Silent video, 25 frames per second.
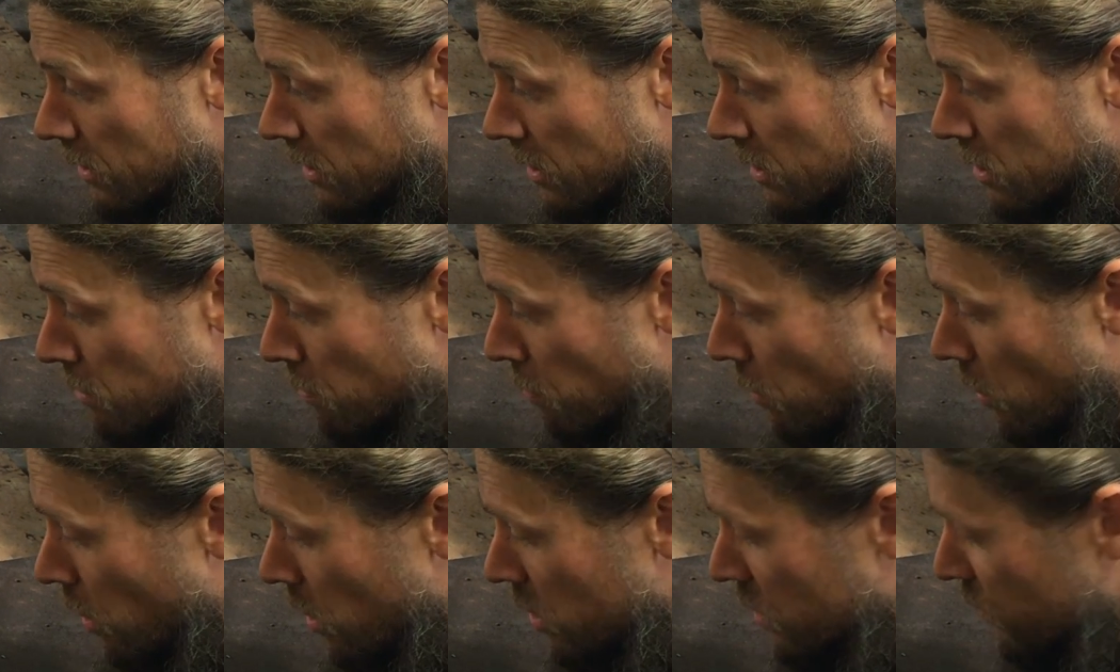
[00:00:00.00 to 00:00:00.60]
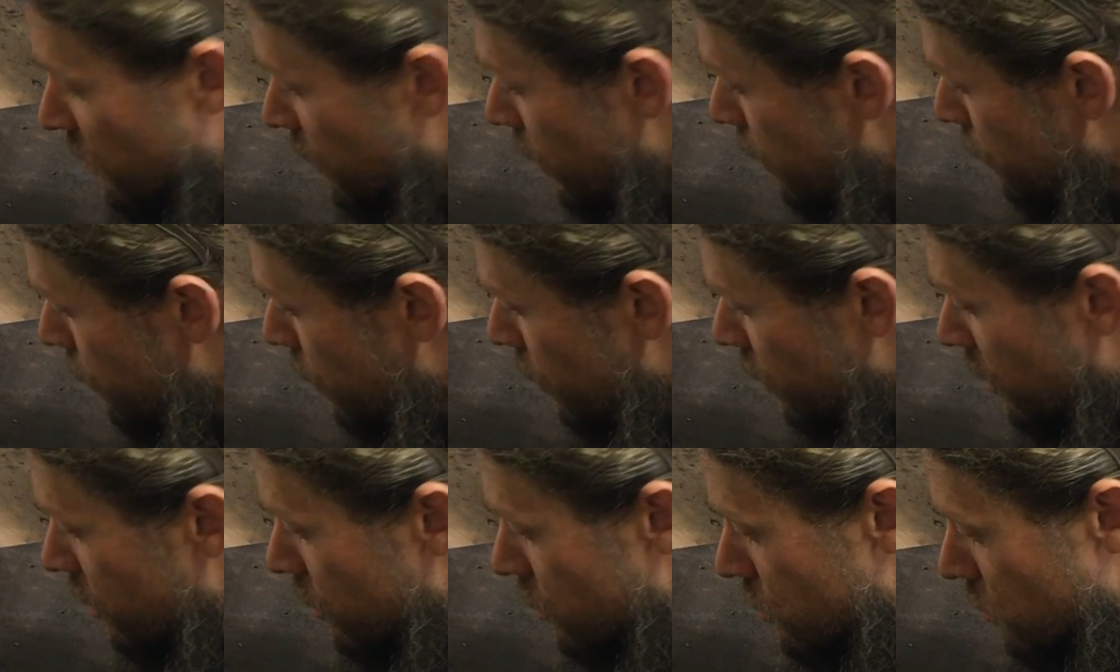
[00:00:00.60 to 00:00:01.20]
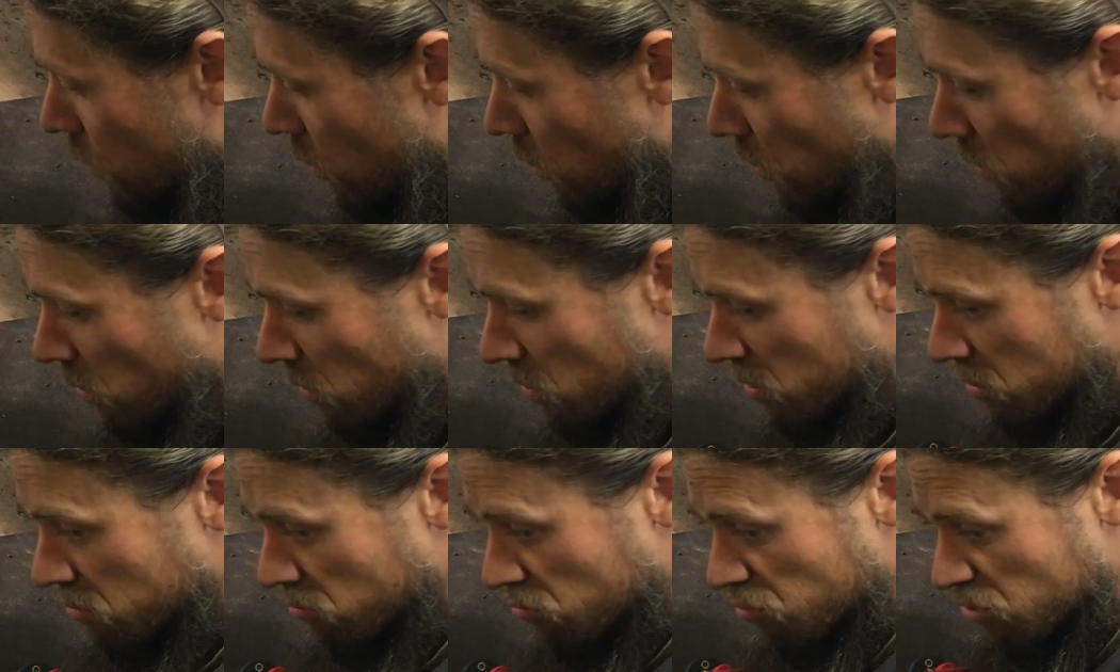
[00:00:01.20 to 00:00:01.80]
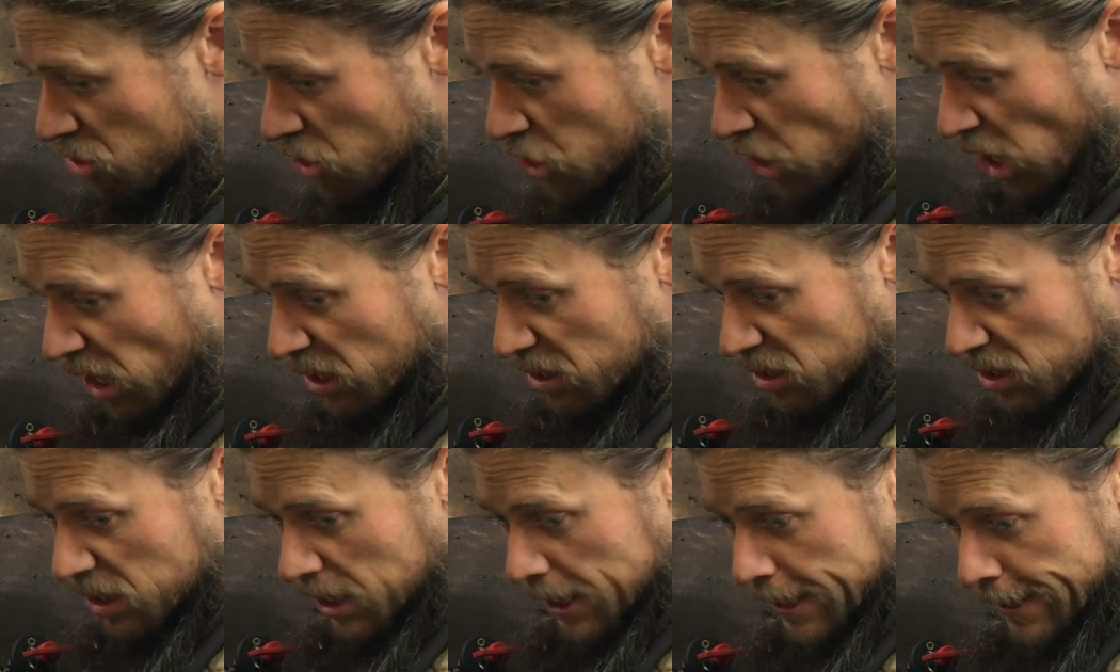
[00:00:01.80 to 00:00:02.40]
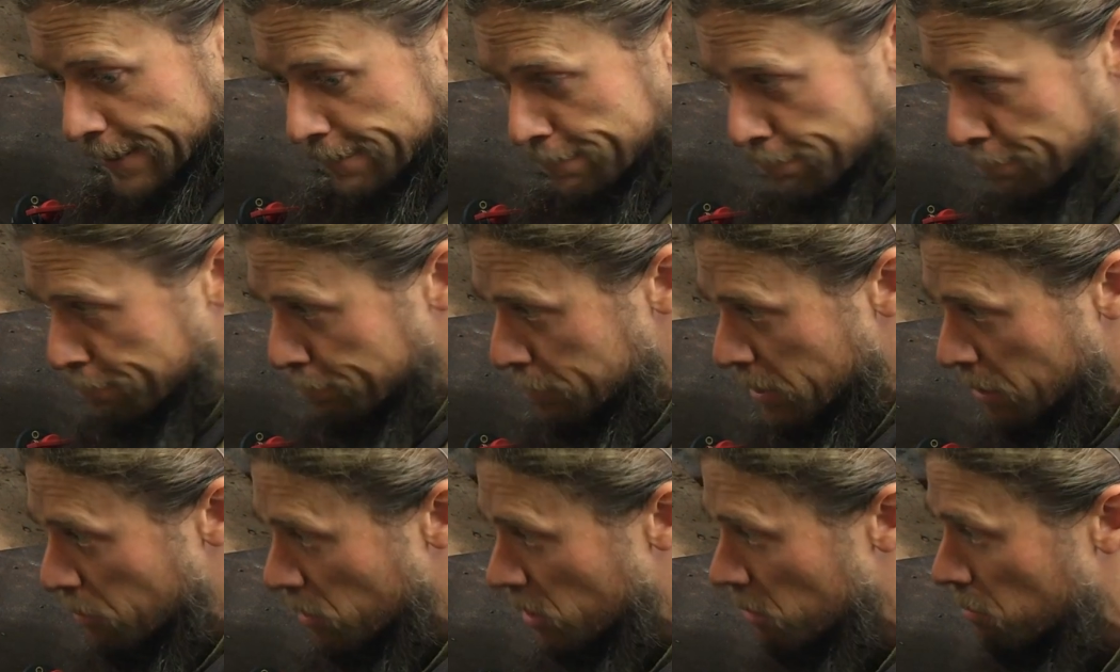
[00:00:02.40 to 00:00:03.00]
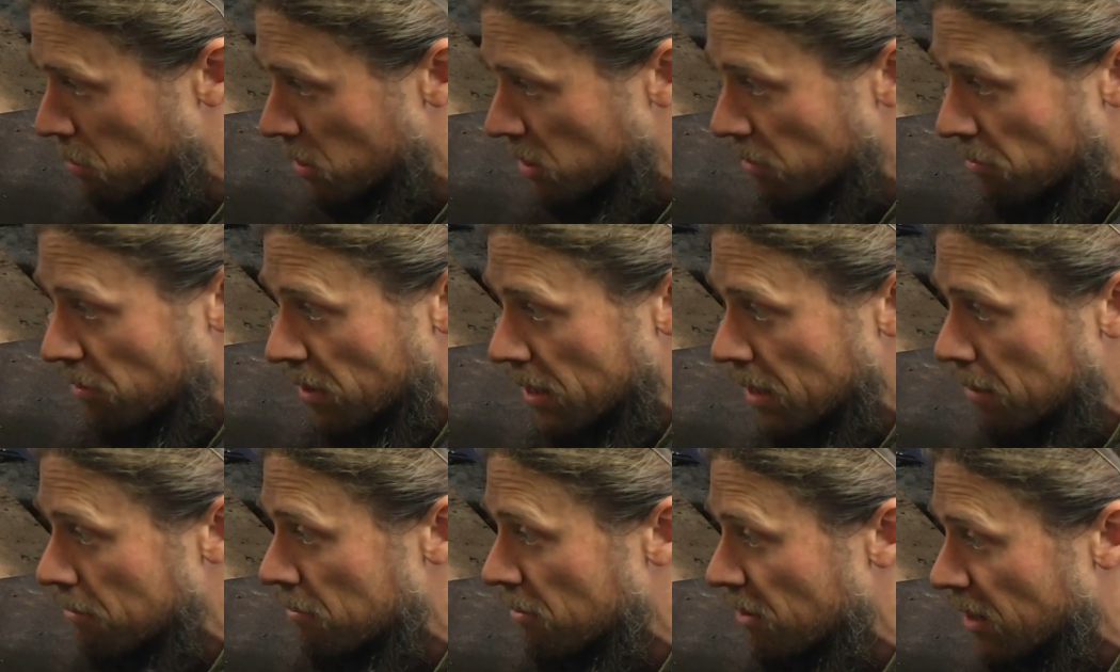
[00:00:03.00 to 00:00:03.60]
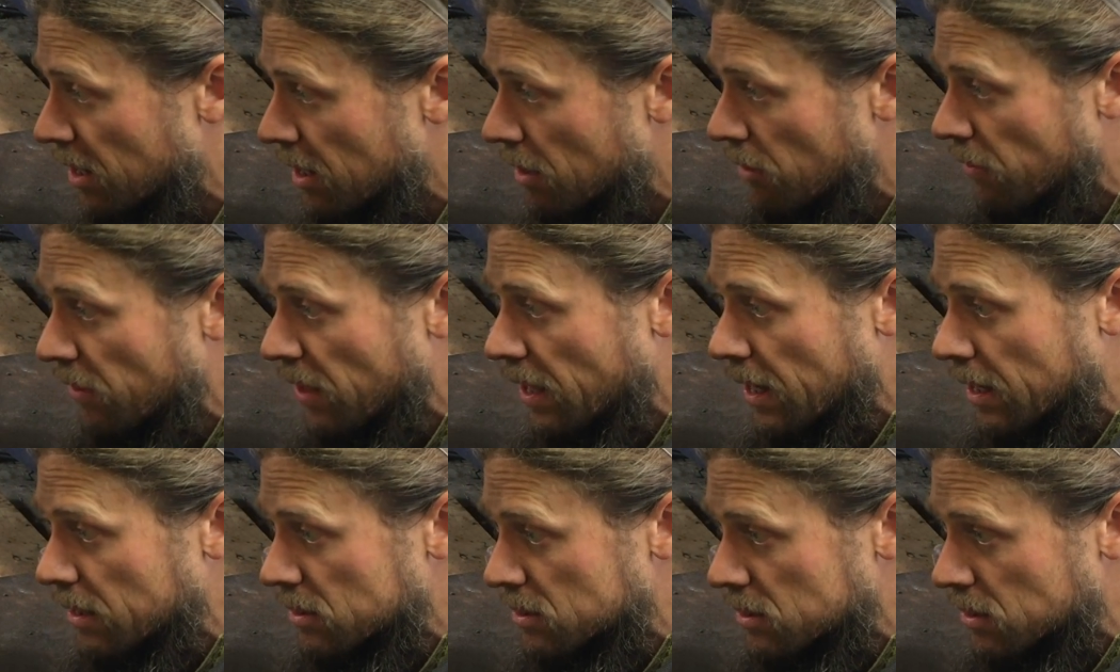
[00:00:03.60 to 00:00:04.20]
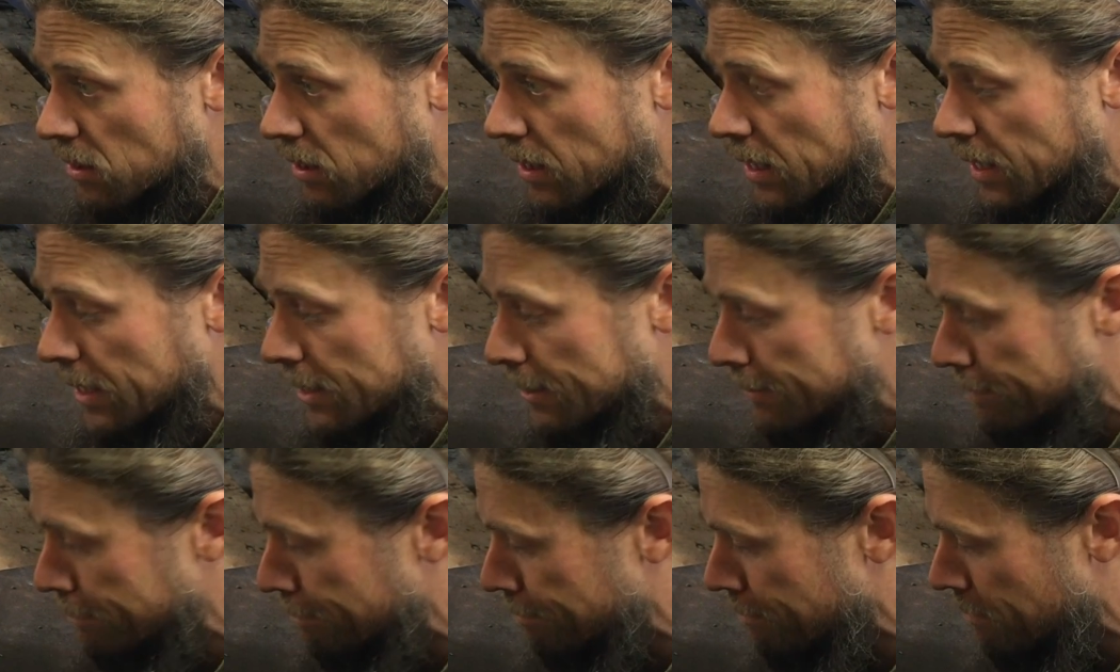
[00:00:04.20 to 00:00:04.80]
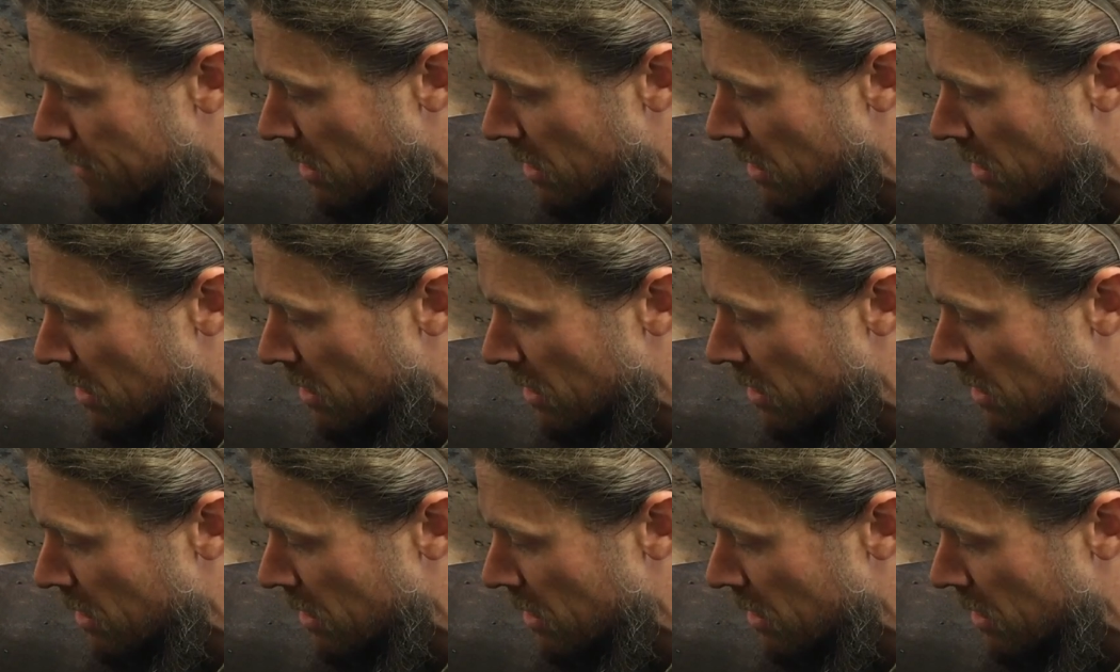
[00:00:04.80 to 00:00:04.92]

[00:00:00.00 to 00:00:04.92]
as a box for our motor controller and shunt and maybe we could put the BMV on the outside and